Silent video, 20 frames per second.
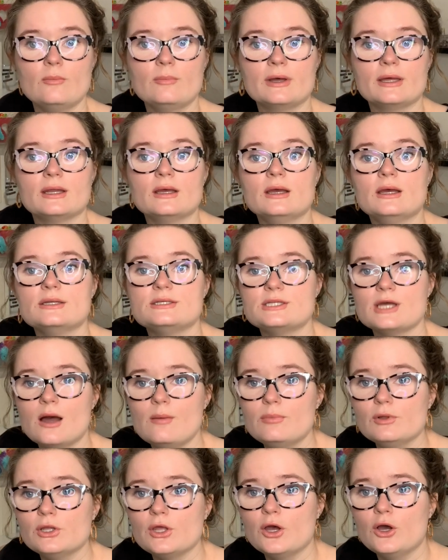But down
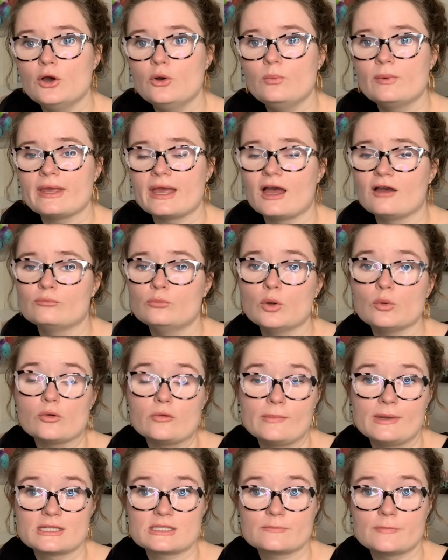below we have more
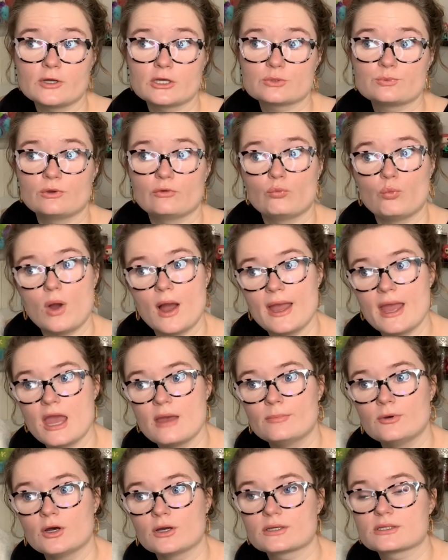romance books, we have Y A
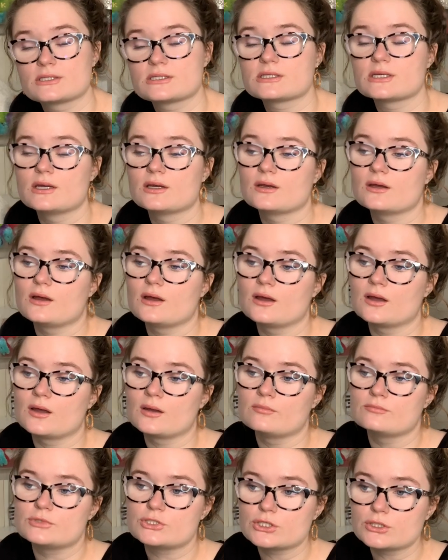books,
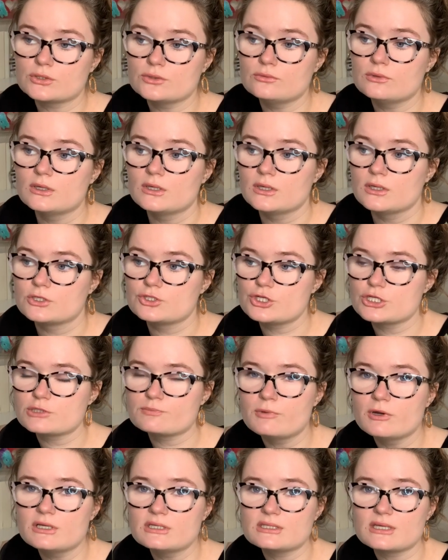um, too, just
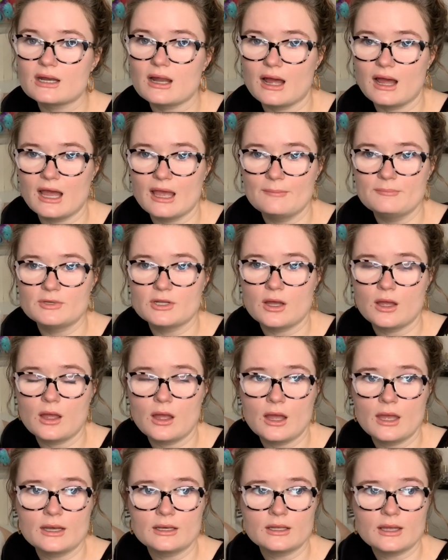books that I'm
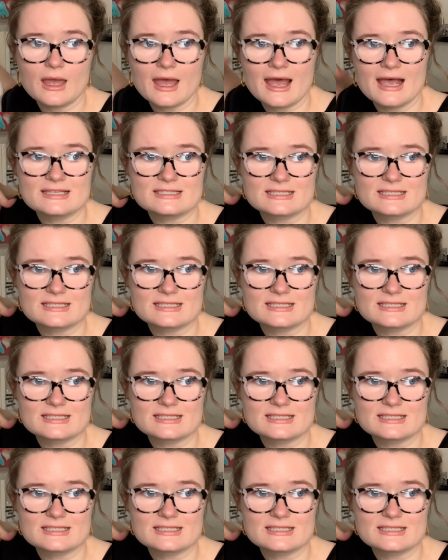not as